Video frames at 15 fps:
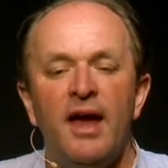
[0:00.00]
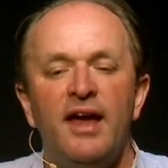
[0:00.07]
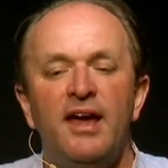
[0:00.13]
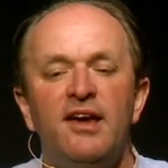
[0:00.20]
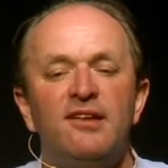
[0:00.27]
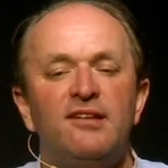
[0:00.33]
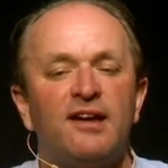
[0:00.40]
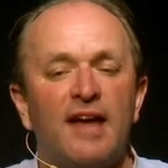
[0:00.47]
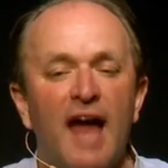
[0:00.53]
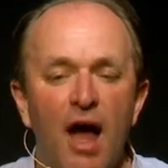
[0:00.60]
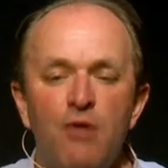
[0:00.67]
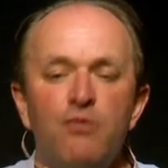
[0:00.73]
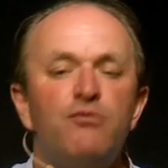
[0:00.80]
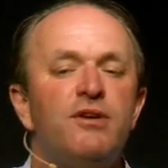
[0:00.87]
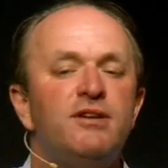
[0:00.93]
He's a
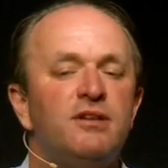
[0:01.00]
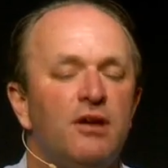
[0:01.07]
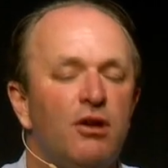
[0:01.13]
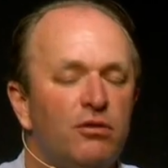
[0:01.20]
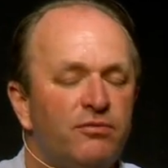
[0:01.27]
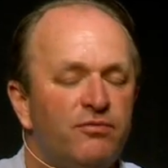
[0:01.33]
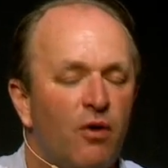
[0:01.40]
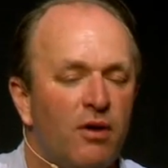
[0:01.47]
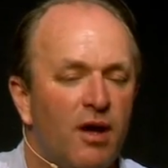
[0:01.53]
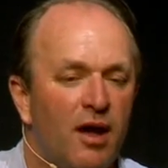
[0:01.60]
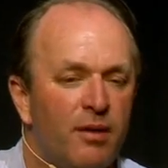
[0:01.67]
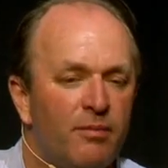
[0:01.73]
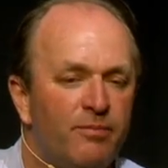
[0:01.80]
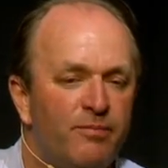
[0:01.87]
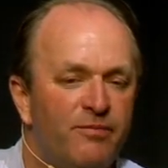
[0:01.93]
gout ridden old
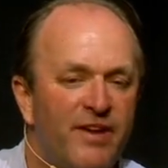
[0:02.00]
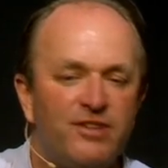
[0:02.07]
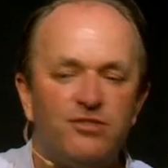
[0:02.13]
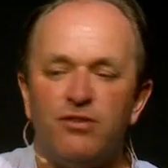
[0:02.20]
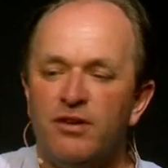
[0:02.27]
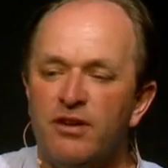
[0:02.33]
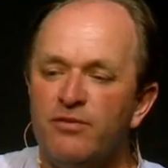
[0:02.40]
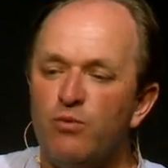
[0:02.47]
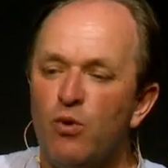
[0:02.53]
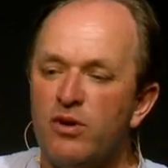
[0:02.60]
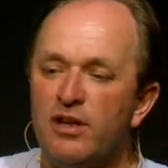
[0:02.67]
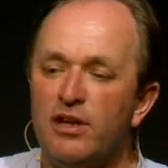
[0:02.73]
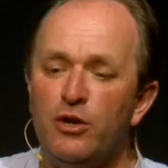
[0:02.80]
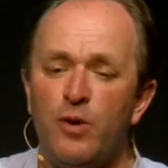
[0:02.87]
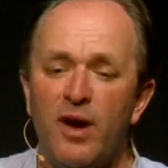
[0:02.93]
uh, veteran of
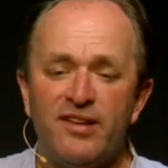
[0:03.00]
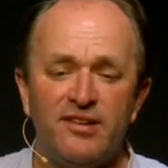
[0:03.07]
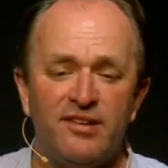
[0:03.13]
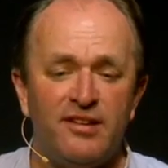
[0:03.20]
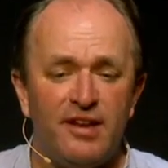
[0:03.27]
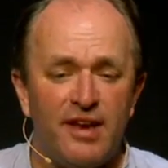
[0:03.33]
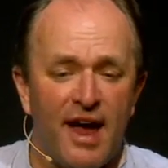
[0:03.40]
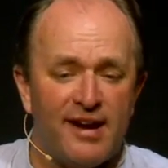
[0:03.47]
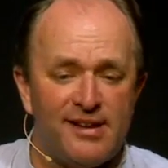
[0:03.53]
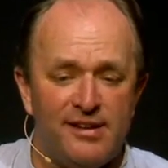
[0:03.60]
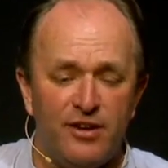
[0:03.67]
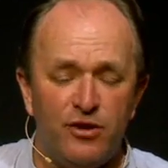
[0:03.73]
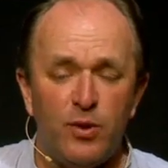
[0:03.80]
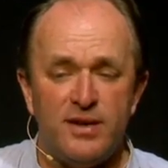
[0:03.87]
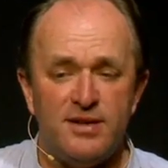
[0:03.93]
Waterloo, hasn't seen
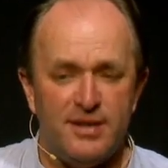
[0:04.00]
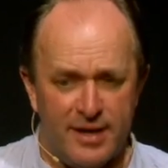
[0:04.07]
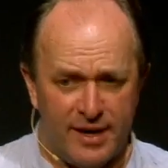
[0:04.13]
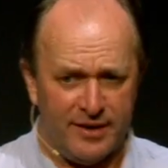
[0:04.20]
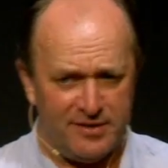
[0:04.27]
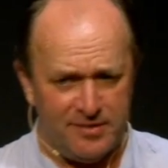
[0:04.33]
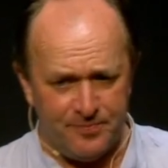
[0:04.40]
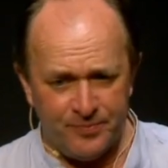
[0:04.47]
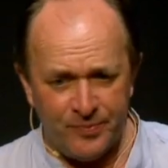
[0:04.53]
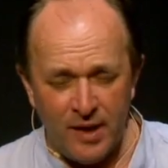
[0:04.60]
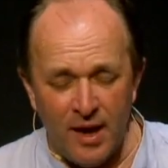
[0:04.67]
action in 20 years.